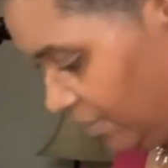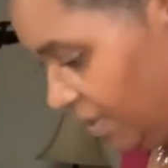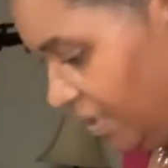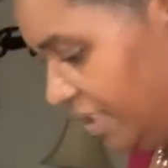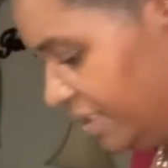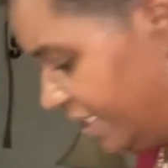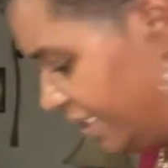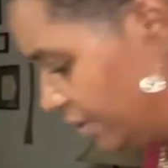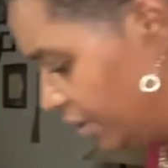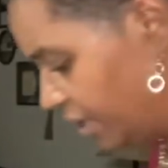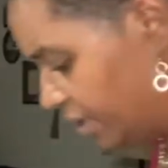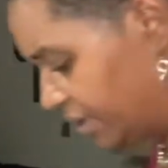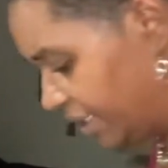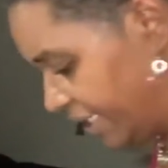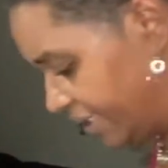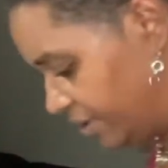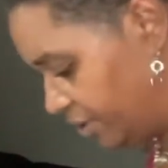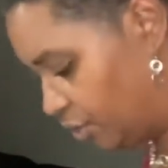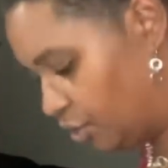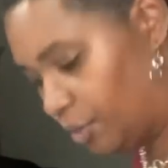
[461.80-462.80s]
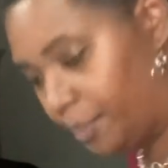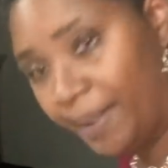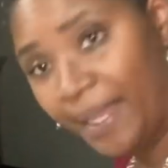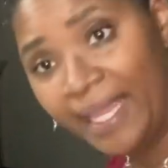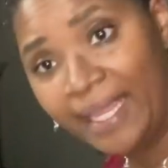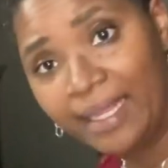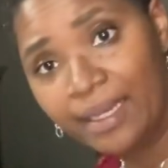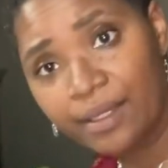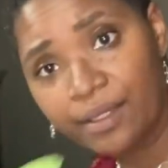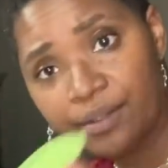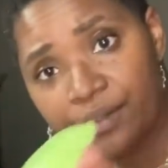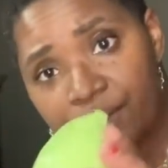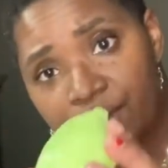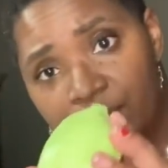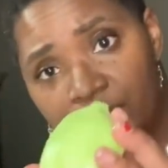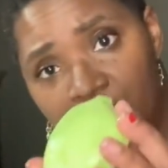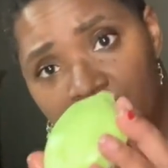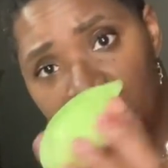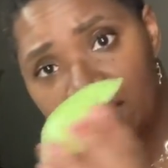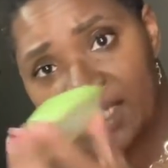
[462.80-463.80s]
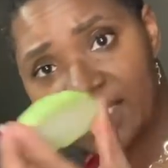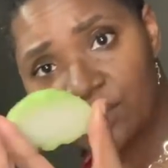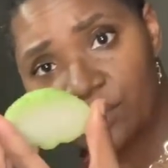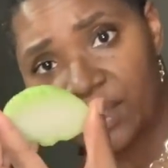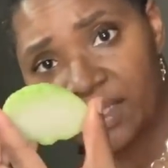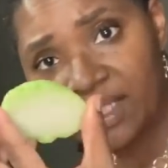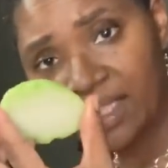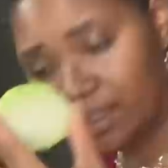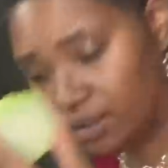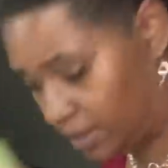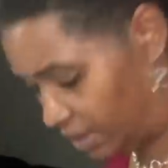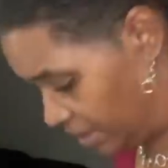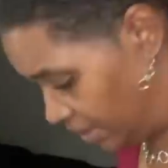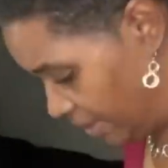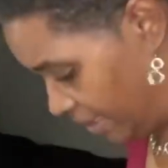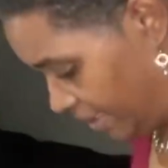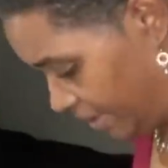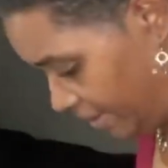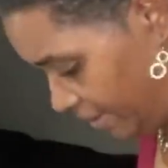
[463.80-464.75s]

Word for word: They look like little pears. That's what they look like.